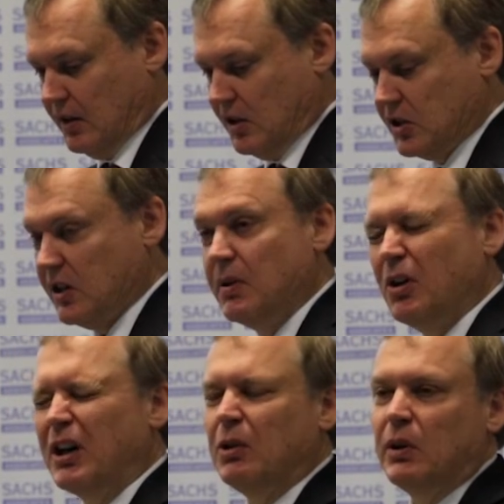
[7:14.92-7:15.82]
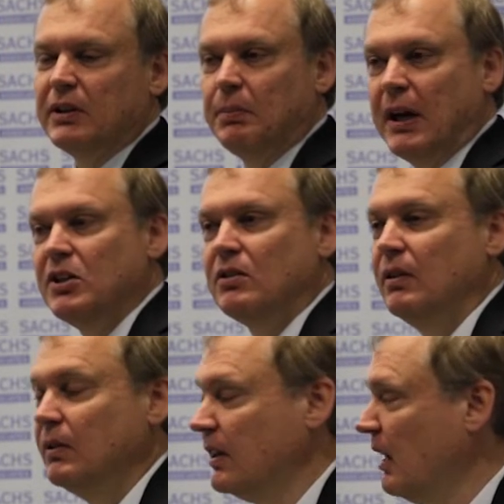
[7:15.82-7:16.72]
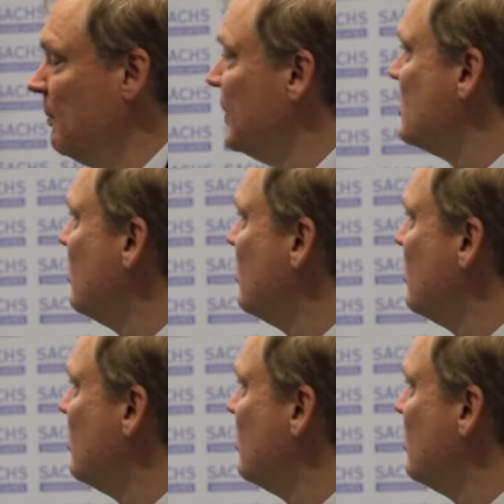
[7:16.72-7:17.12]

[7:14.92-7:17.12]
So if you look at what the company is